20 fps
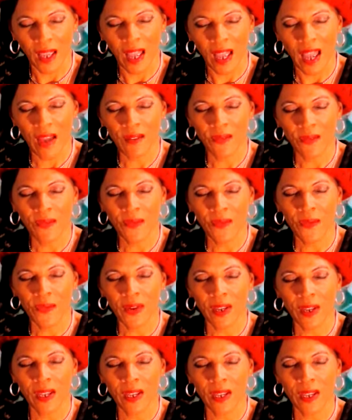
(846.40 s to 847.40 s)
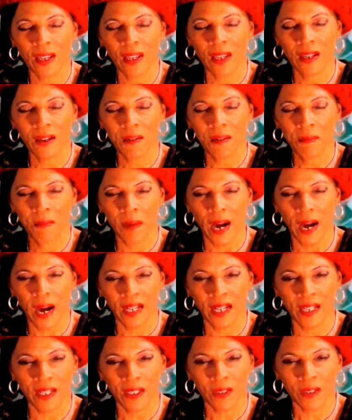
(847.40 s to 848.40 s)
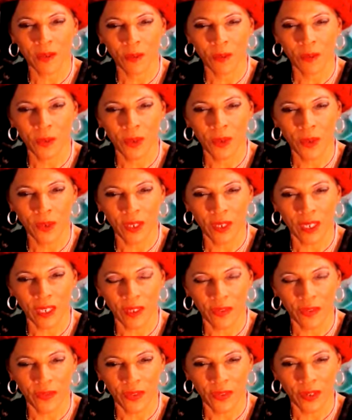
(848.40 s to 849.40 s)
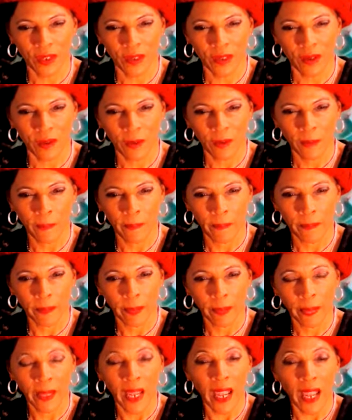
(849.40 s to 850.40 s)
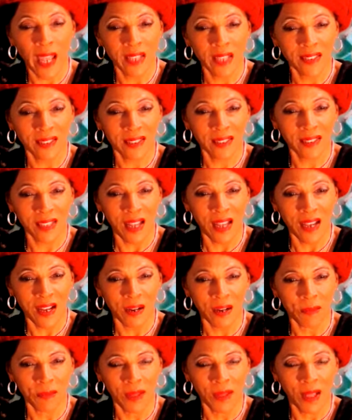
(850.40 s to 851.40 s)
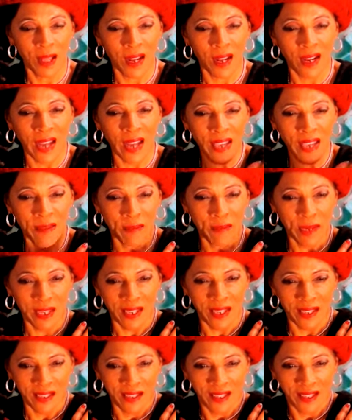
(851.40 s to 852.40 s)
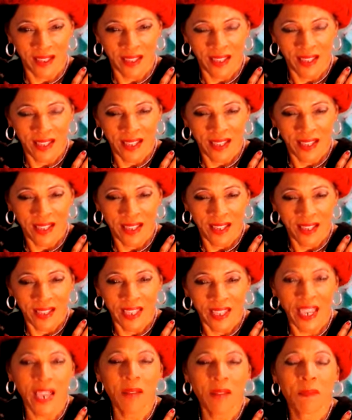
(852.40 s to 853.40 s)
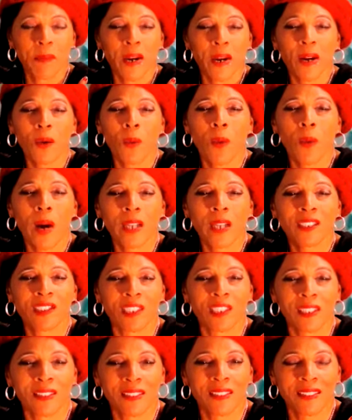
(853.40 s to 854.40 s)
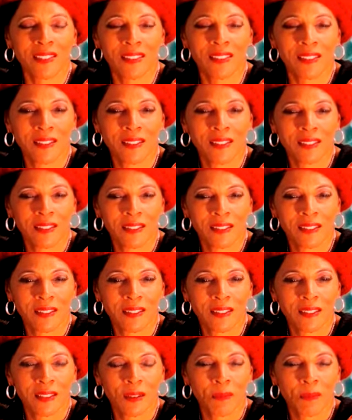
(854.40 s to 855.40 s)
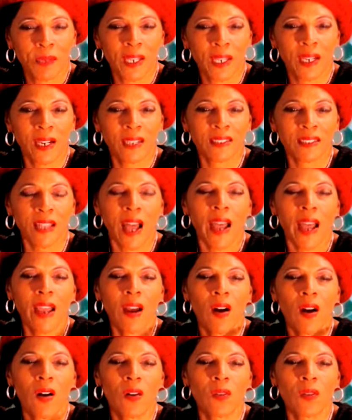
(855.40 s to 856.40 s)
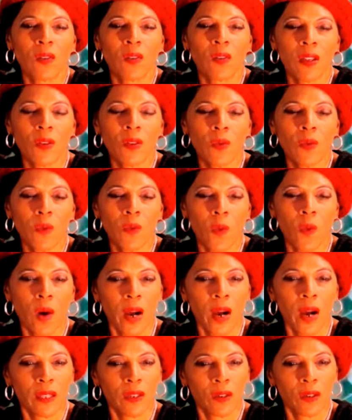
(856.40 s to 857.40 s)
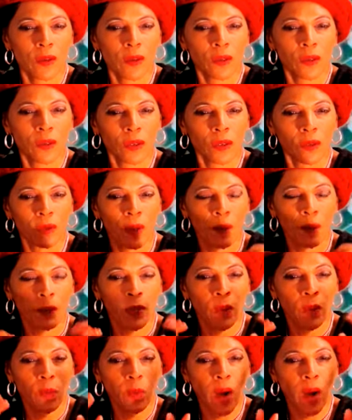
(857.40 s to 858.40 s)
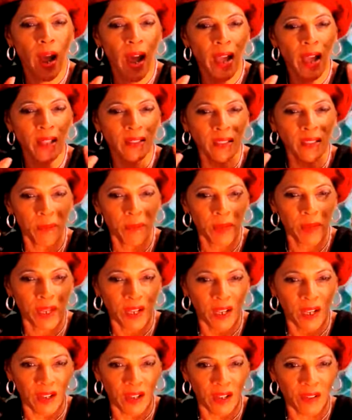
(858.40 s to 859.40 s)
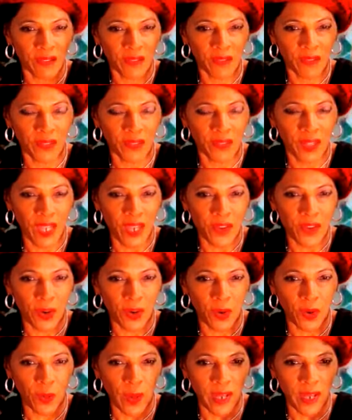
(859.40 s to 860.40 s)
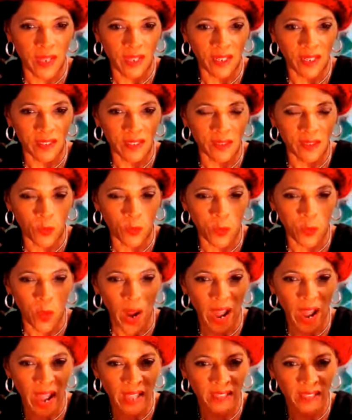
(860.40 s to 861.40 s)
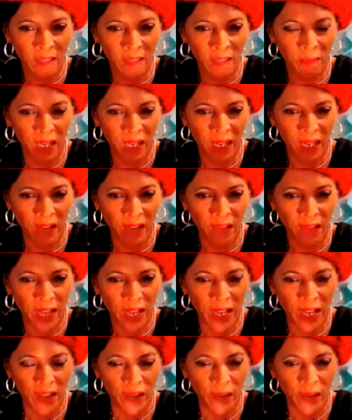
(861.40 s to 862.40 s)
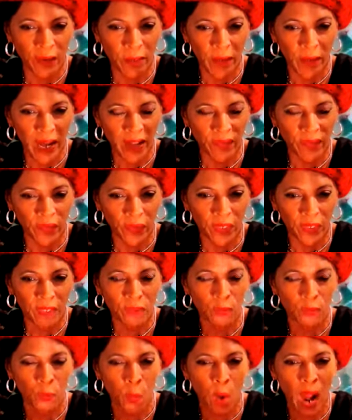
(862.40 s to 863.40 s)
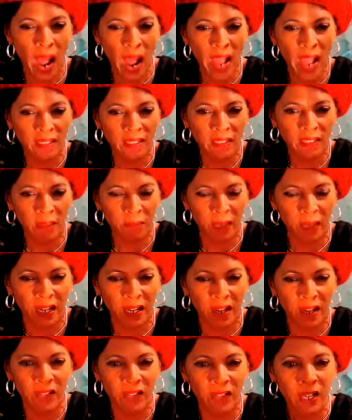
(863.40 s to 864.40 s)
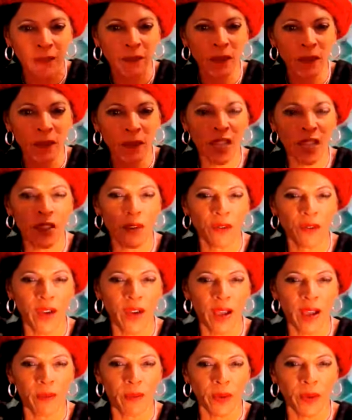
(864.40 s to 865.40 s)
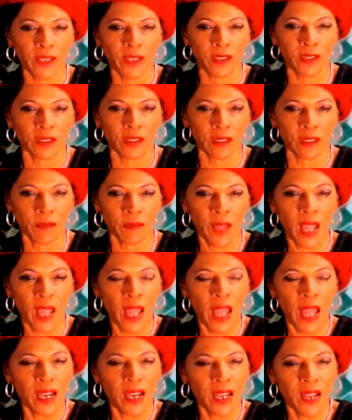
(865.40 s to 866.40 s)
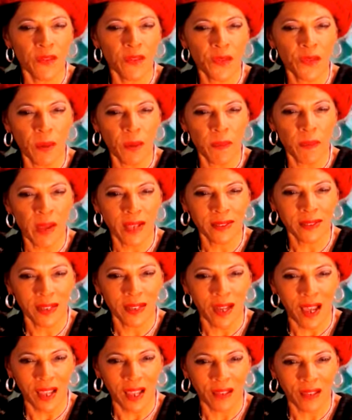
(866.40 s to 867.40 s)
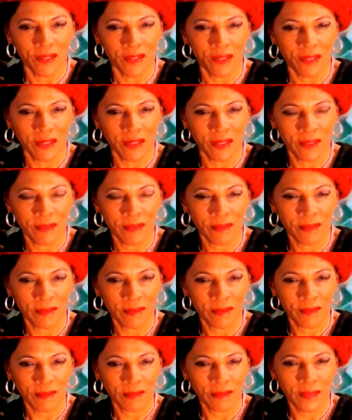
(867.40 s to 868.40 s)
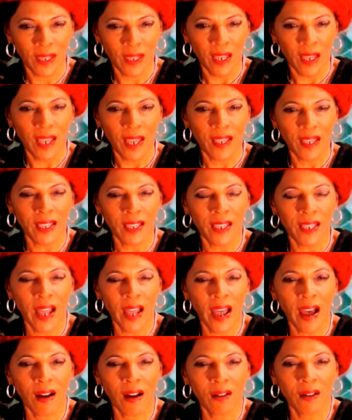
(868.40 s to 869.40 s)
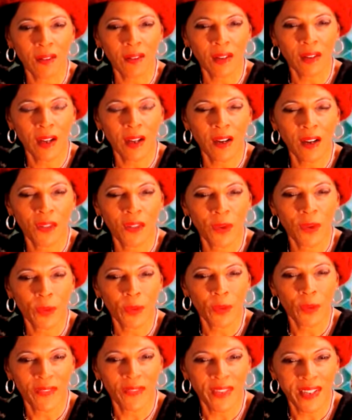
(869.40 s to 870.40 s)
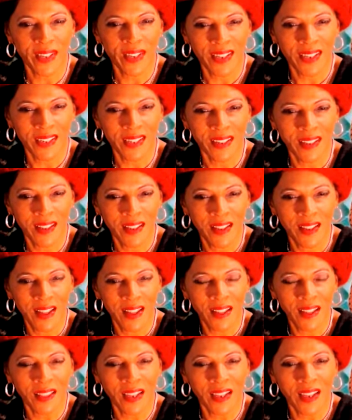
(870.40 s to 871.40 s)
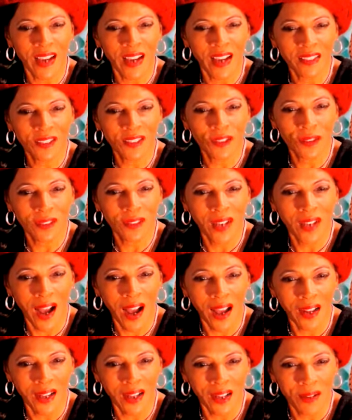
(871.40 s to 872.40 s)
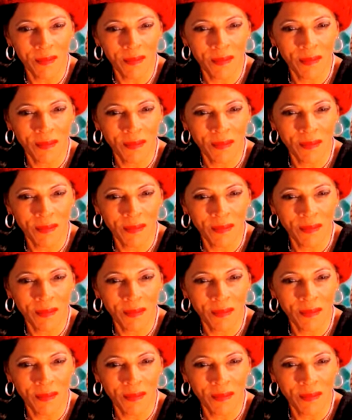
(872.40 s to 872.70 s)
Everybody's rooting for you. And some, like me, can't bear to watch it because I only want you to rise above in your awakeness, rise above in your mindfulness, rise above in your vibration and live your best life and get out of the ravine that got you caught up